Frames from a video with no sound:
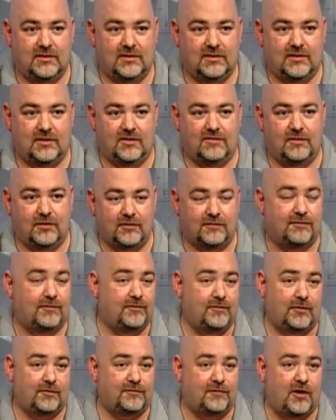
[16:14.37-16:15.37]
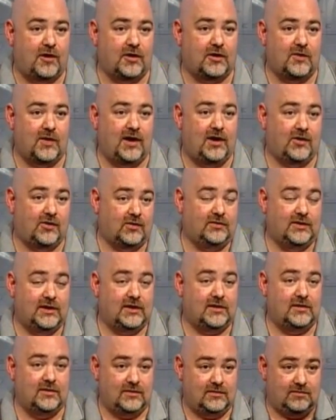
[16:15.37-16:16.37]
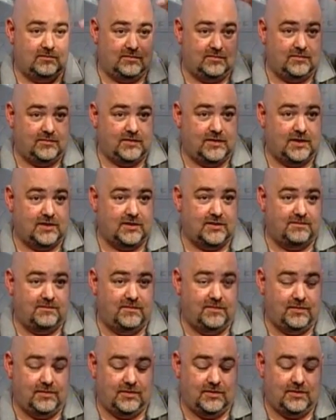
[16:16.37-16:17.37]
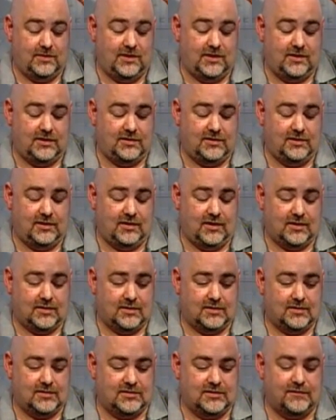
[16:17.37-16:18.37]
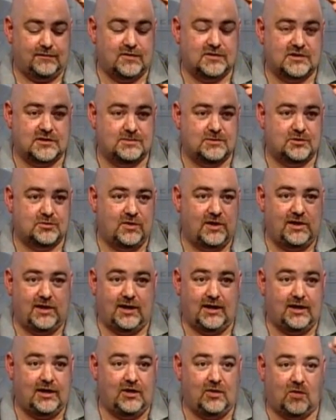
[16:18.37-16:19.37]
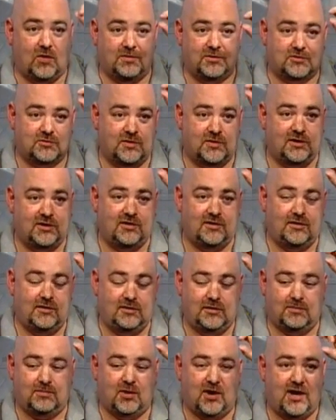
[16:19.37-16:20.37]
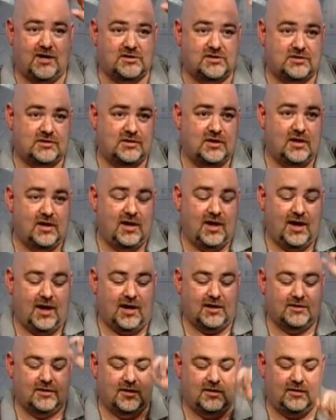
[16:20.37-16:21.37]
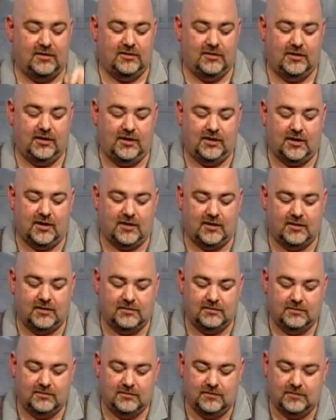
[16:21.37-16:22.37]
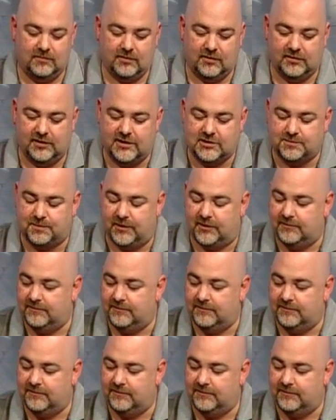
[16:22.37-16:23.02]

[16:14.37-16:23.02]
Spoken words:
They're far greater than the differences between any or between the branch and the linchpin.